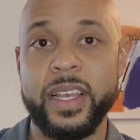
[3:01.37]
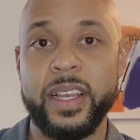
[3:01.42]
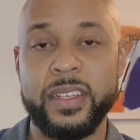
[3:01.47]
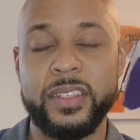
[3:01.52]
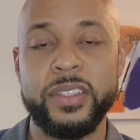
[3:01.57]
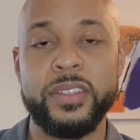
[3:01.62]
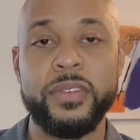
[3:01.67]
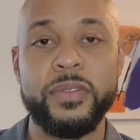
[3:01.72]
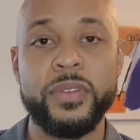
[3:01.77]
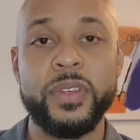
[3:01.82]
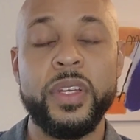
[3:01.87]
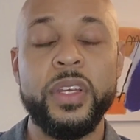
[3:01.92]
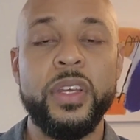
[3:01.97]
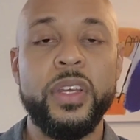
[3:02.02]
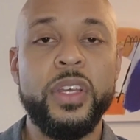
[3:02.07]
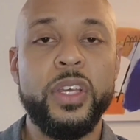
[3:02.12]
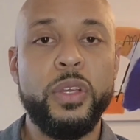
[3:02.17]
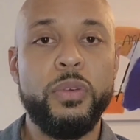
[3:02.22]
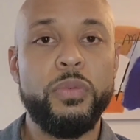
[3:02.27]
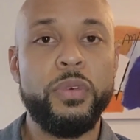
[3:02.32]
I could have
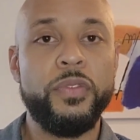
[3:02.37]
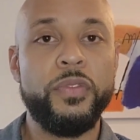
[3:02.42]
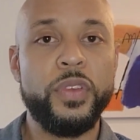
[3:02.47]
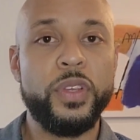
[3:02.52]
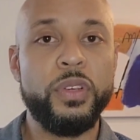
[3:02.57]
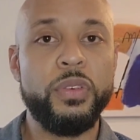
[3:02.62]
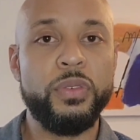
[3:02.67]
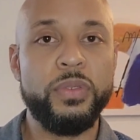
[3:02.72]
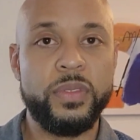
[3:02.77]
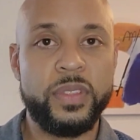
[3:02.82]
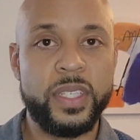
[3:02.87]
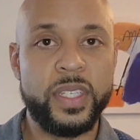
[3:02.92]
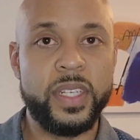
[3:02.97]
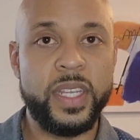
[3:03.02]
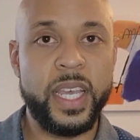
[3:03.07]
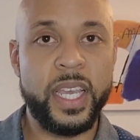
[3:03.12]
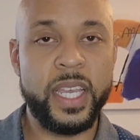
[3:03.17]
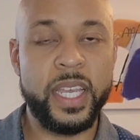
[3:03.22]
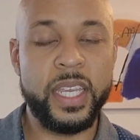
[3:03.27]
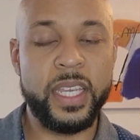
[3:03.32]
reviewed
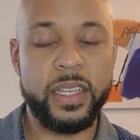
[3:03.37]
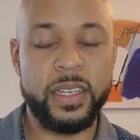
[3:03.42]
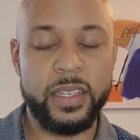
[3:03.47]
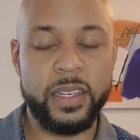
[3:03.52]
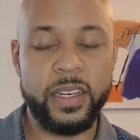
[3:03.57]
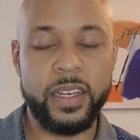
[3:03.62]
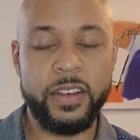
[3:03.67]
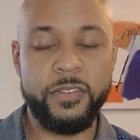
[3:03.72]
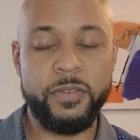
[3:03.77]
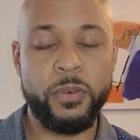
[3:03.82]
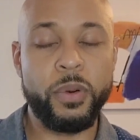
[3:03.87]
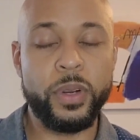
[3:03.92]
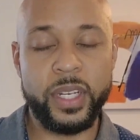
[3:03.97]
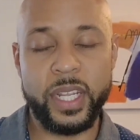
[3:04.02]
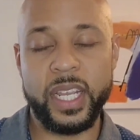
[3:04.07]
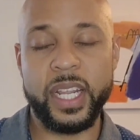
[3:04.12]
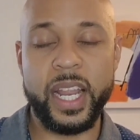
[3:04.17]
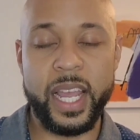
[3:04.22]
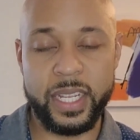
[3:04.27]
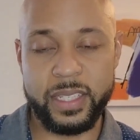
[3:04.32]
today uh, for a
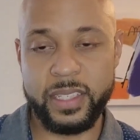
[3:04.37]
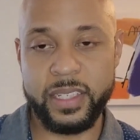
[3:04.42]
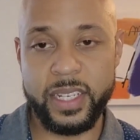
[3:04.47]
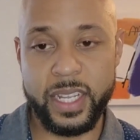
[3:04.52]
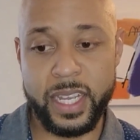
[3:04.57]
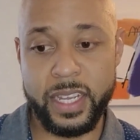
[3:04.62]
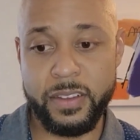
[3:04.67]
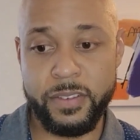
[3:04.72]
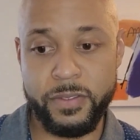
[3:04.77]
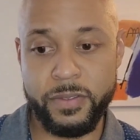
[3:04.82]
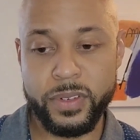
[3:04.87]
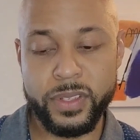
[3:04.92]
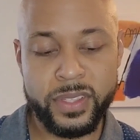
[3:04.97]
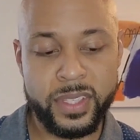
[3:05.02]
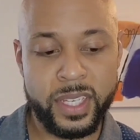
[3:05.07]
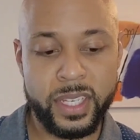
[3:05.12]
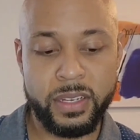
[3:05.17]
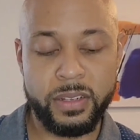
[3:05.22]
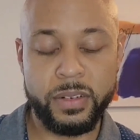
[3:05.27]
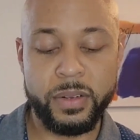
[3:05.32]
day like today for
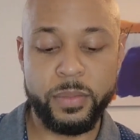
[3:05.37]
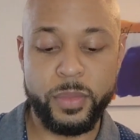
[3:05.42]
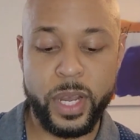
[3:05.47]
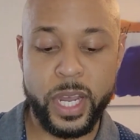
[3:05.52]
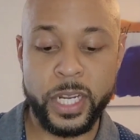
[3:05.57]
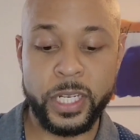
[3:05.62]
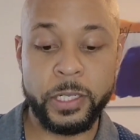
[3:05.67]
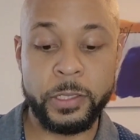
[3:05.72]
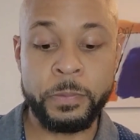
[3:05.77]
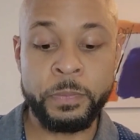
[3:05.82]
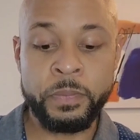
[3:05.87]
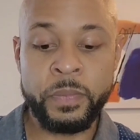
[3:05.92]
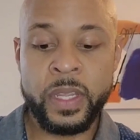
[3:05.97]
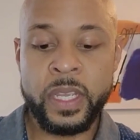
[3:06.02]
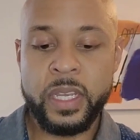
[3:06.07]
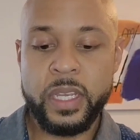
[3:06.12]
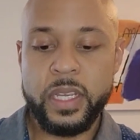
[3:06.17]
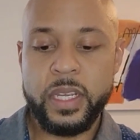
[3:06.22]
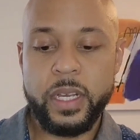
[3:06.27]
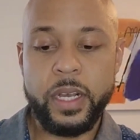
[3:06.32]
Cinco de Mayo.
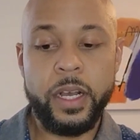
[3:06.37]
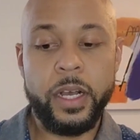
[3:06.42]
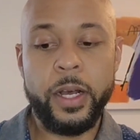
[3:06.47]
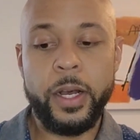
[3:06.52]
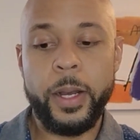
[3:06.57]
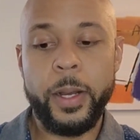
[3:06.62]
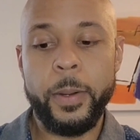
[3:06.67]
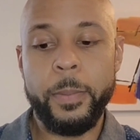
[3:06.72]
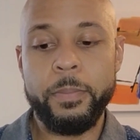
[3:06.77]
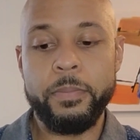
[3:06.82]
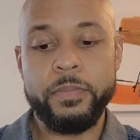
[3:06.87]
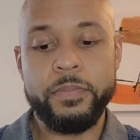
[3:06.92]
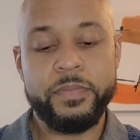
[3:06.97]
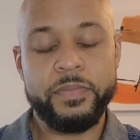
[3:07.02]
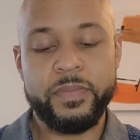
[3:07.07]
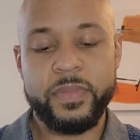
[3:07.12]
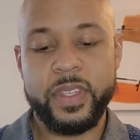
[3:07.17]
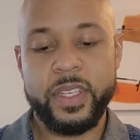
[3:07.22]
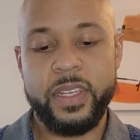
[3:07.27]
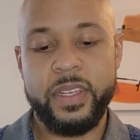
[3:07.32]
Um,
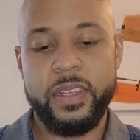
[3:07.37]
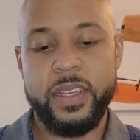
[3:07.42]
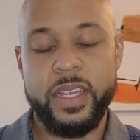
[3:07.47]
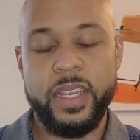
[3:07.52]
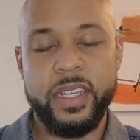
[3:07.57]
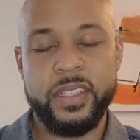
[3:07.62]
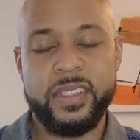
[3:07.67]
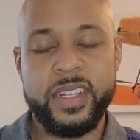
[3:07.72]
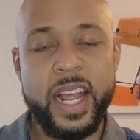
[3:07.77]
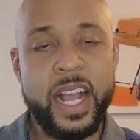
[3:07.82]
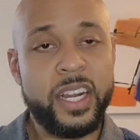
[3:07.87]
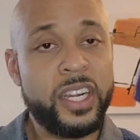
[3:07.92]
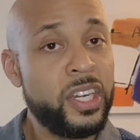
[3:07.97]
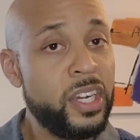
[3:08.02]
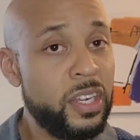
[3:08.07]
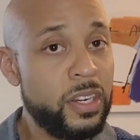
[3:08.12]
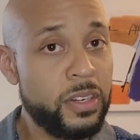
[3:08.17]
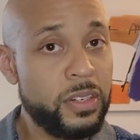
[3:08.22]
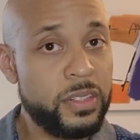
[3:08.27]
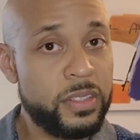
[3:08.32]
it's not
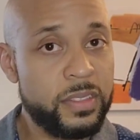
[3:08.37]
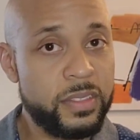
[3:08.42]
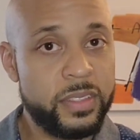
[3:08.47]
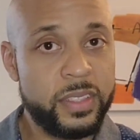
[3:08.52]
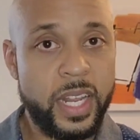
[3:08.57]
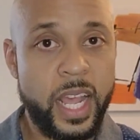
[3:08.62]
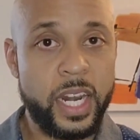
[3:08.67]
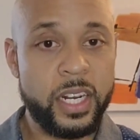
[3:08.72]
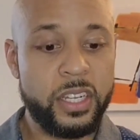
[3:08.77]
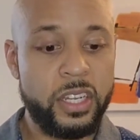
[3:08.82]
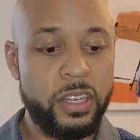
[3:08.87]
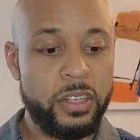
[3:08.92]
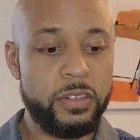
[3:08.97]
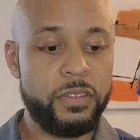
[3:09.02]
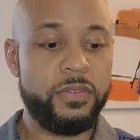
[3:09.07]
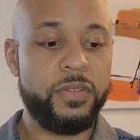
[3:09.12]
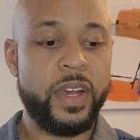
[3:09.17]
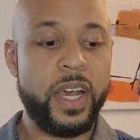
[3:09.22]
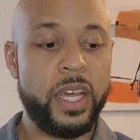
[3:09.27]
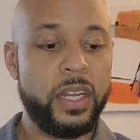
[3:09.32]
colored. It's not a
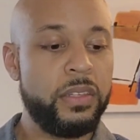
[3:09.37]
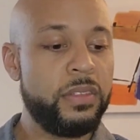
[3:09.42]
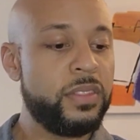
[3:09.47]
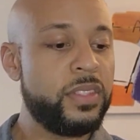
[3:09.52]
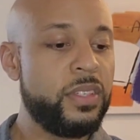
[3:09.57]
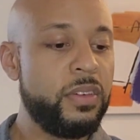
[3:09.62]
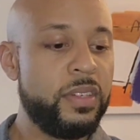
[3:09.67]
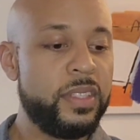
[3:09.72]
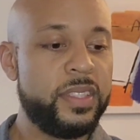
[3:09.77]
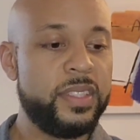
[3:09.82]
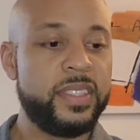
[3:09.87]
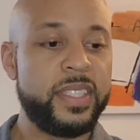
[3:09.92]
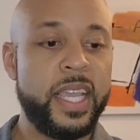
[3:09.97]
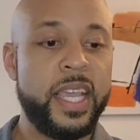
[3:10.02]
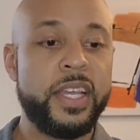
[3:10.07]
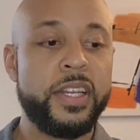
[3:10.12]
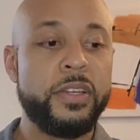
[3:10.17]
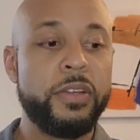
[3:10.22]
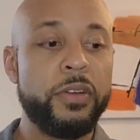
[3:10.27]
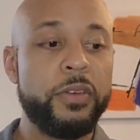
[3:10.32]
colored vinyl, so it's
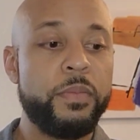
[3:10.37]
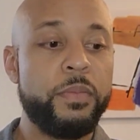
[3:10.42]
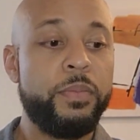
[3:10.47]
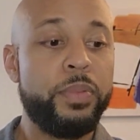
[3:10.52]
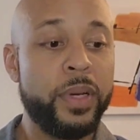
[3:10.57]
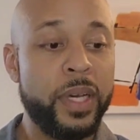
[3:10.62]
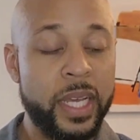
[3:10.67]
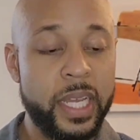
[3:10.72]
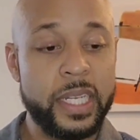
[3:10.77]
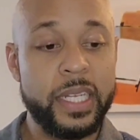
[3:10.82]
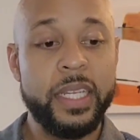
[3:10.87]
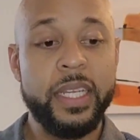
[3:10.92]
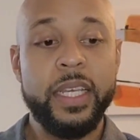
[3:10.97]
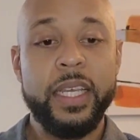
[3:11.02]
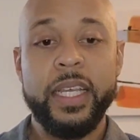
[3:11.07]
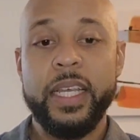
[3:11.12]
standard. But